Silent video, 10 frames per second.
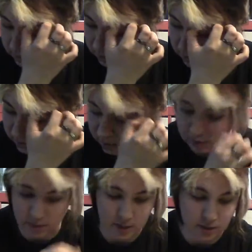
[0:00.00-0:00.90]
It's not
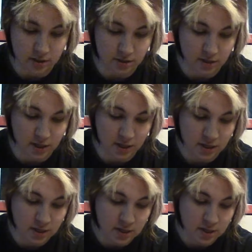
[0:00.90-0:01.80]
quite a curry.
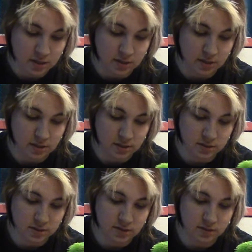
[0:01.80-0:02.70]

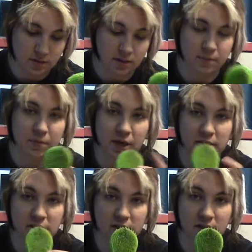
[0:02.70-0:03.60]
These
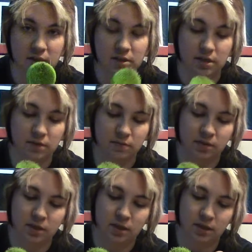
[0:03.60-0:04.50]
plastic things get
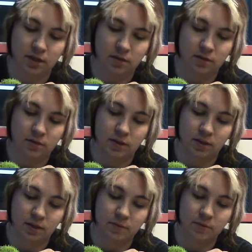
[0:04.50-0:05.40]
really narrow and they
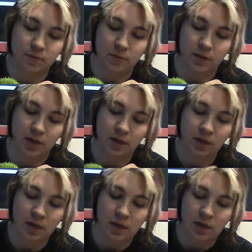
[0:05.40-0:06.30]
come to a point,
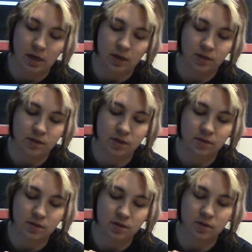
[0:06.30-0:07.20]
and you
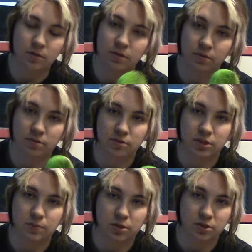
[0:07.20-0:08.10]
tend to go through
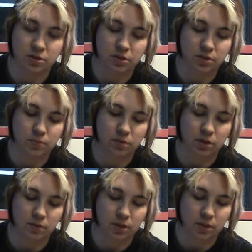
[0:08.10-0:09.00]
these brushes pretty
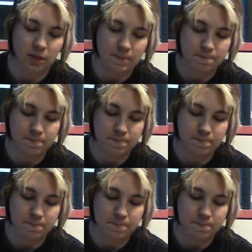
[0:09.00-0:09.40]
quickly.